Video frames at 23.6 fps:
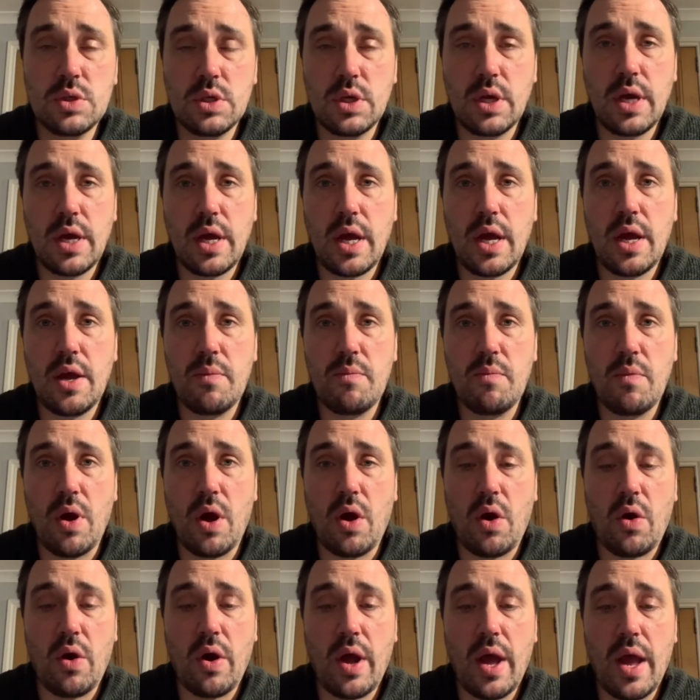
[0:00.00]

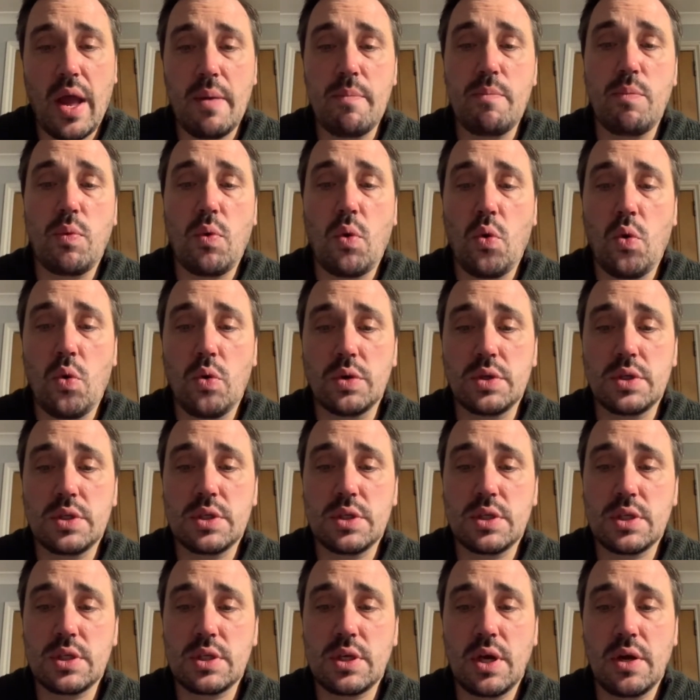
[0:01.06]
I bought
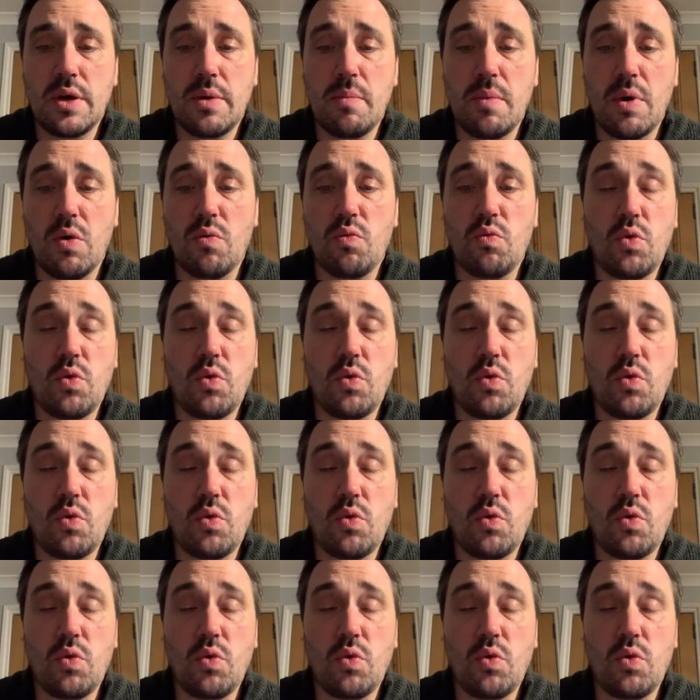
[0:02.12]
some